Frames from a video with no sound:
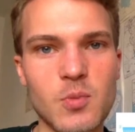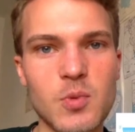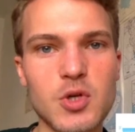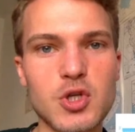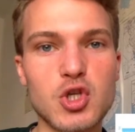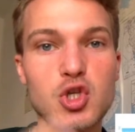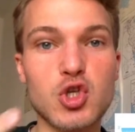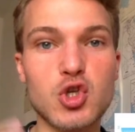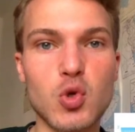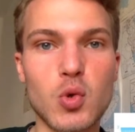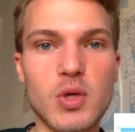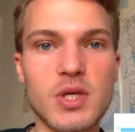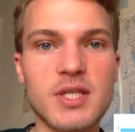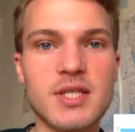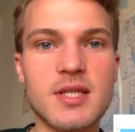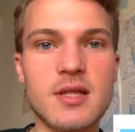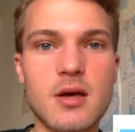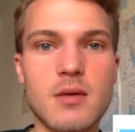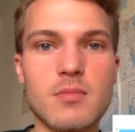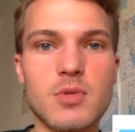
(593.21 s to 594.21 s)
which joins
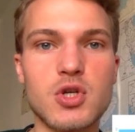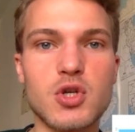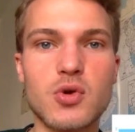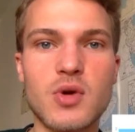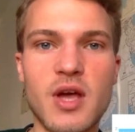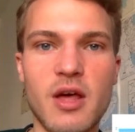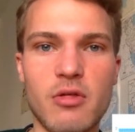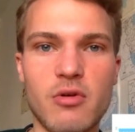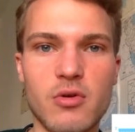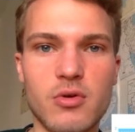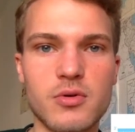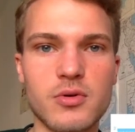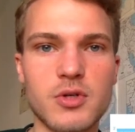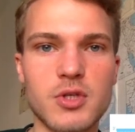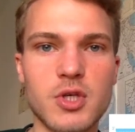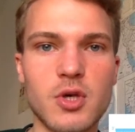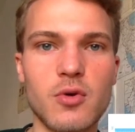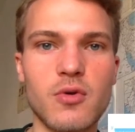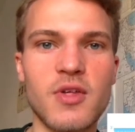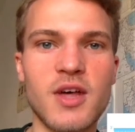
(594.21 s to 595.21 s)
them together,
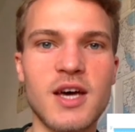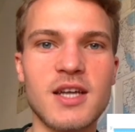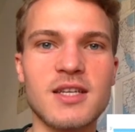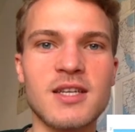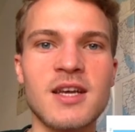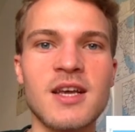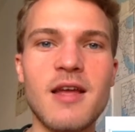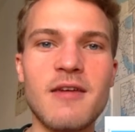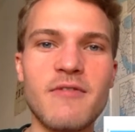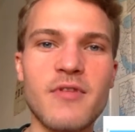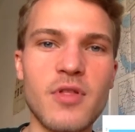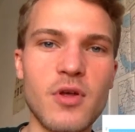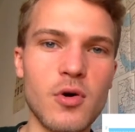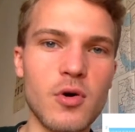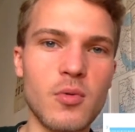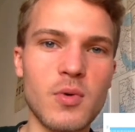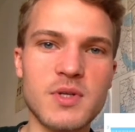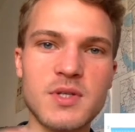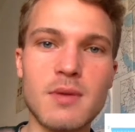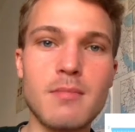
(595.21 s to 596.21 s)
so that even though
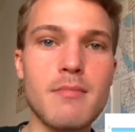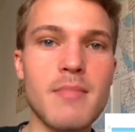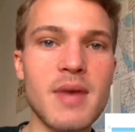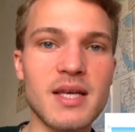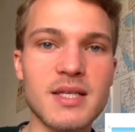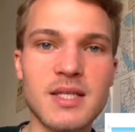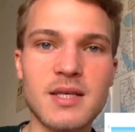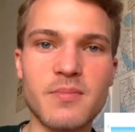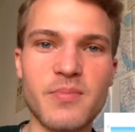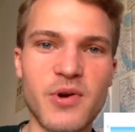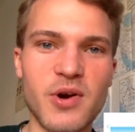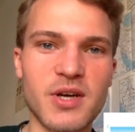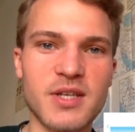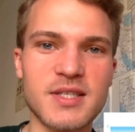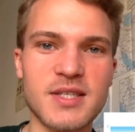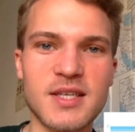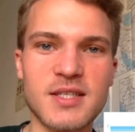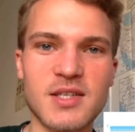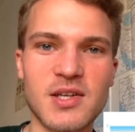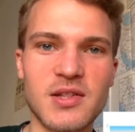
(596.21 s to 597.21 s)
it was a messy
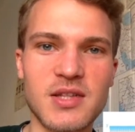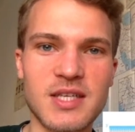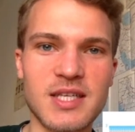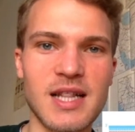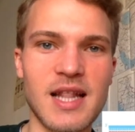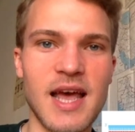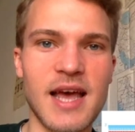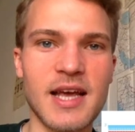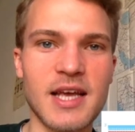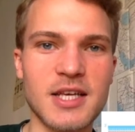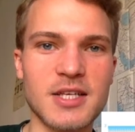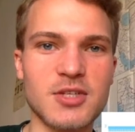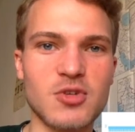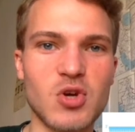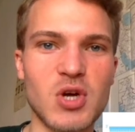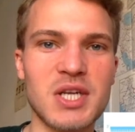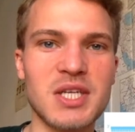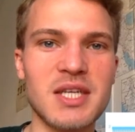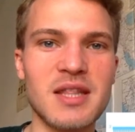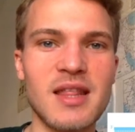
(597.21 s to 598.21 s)
process on this lagging
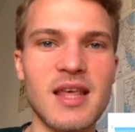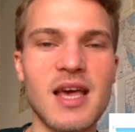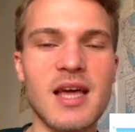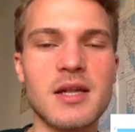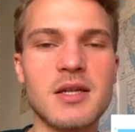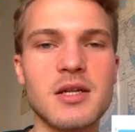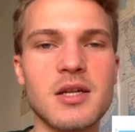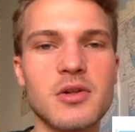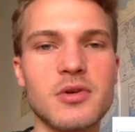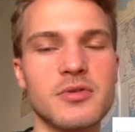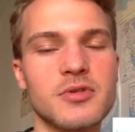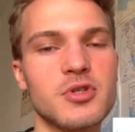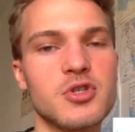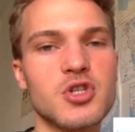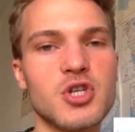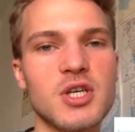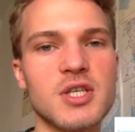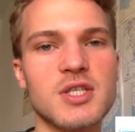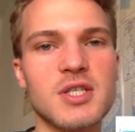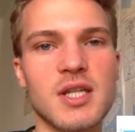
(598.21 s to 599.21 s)
strand, in the end it looks
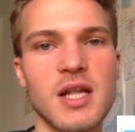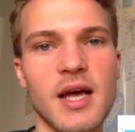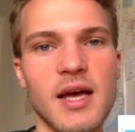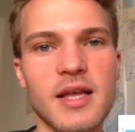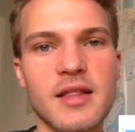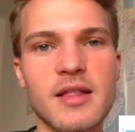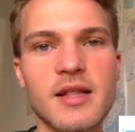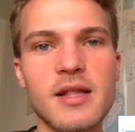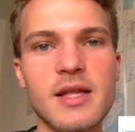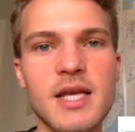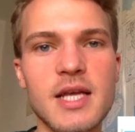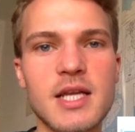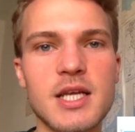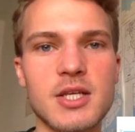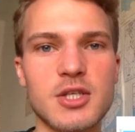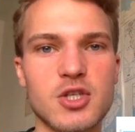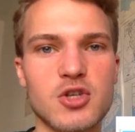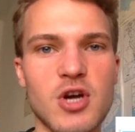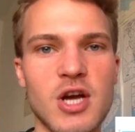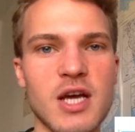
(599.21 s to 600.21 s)
just like the leading
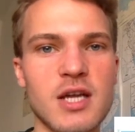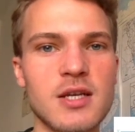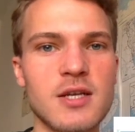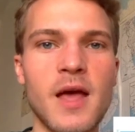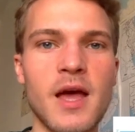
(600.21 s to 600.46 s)
strand.